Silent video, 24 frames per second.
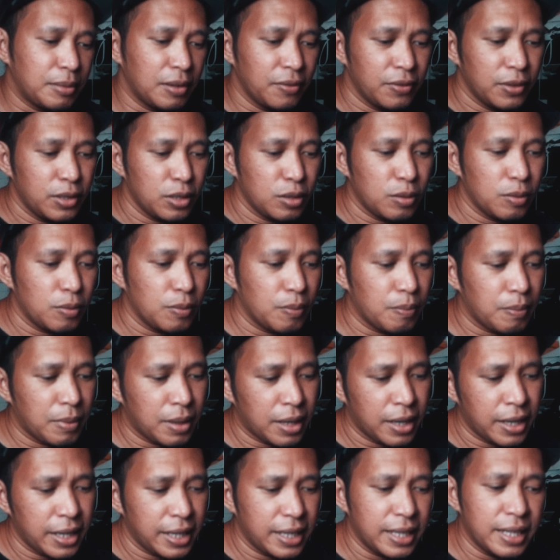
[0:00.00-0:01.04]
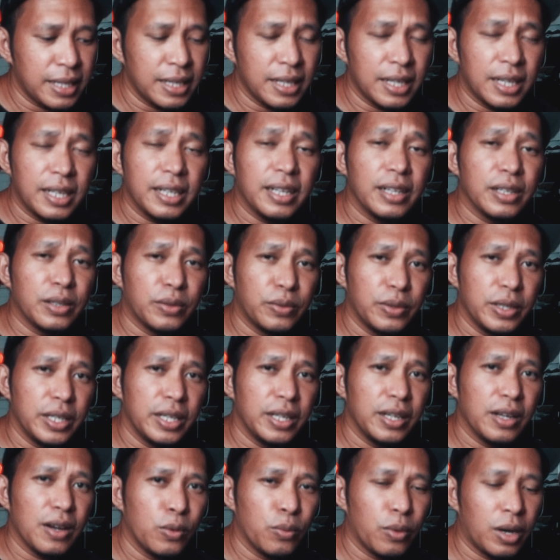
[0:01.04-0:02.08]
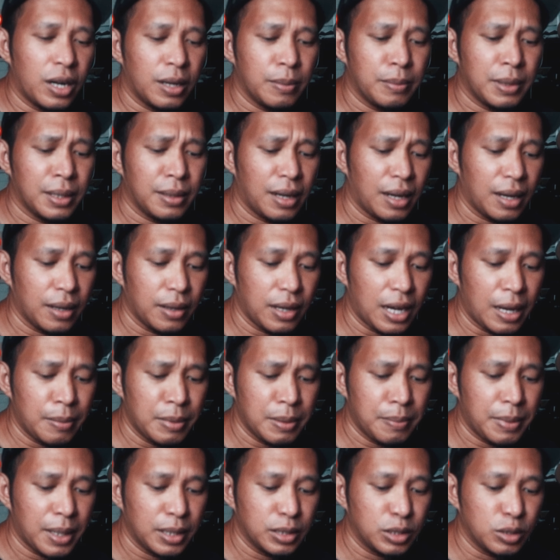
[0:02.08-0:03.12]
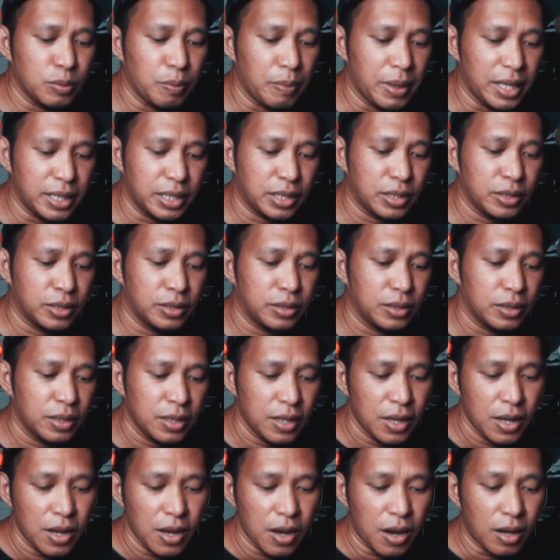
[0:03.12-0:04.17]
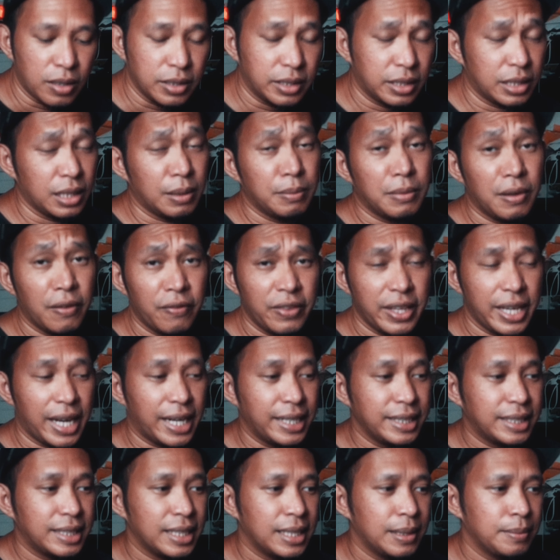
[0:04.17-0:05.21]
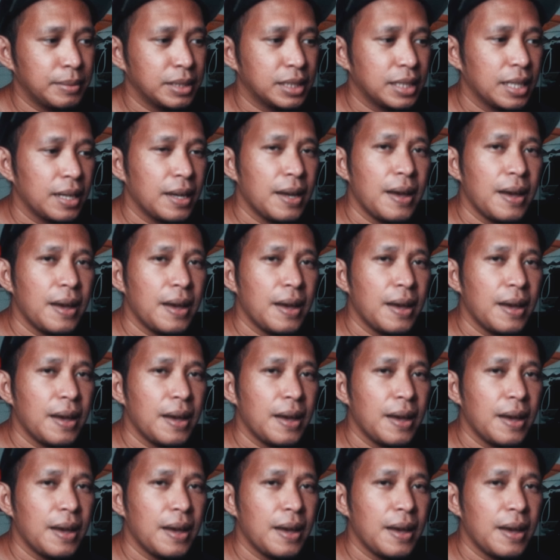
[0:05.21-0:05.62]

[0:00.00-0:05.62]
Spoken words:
of you might not agree on what I'm about to mention on some of the items,